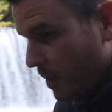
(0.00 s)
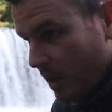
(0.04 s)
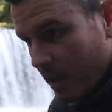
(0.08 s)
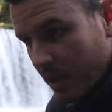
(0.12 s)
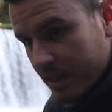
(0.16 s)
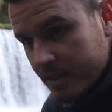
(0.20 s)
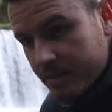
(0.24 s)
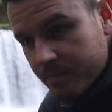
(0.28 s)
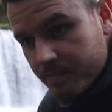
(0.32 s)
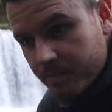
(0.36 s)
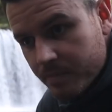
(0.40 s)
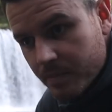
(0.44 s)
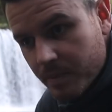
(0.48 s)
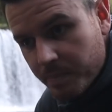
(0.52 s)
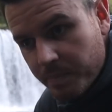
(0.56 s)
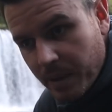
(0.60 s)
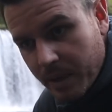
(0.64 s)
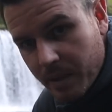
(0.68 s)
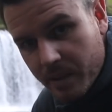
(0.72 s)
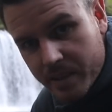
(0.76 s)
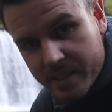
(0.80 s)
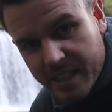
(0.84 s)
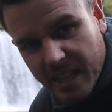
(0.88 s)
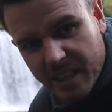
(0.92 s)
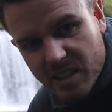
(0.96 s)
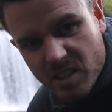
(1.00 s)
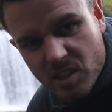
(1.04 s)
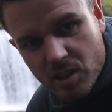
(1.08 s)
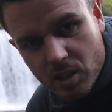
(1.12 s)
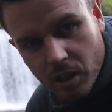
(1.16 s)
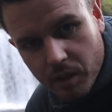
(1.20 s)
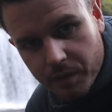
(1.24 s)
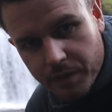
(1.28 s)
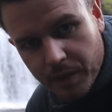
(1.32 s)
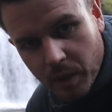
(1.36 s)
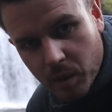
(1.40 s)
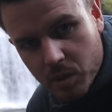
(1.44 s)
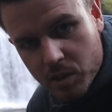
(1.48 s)
put the
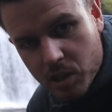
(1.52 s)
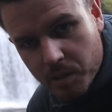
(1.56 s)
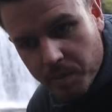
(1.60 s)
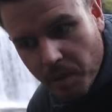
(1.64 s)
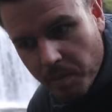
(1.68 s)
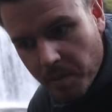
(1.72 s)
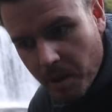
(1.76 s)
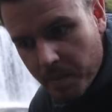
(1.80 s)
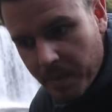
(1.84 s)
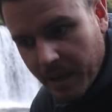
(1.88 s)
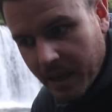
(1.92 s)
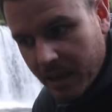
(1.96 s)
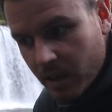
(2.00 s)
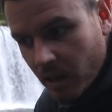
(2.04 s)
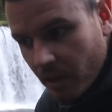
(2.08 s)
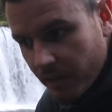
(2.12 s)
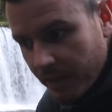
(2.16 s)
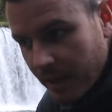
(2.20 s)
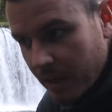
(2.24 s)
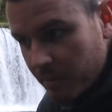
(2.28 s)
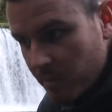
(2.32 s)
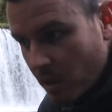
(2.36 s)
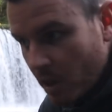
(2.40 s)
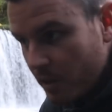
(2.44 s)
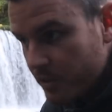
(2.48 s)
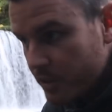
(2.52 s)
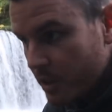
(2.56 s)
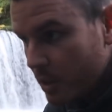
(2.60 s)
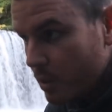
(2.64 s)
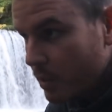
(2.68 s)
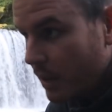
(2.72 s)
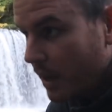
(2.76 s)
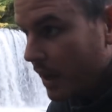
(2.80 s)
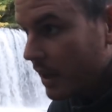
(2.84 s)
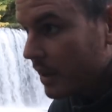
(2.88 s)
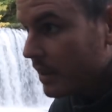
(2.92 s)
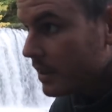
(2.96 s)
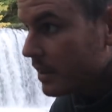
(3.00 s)
10-stop filter probably back on, that might do
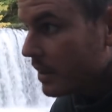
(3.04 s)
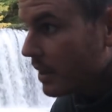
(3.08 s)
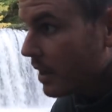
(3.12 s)
that.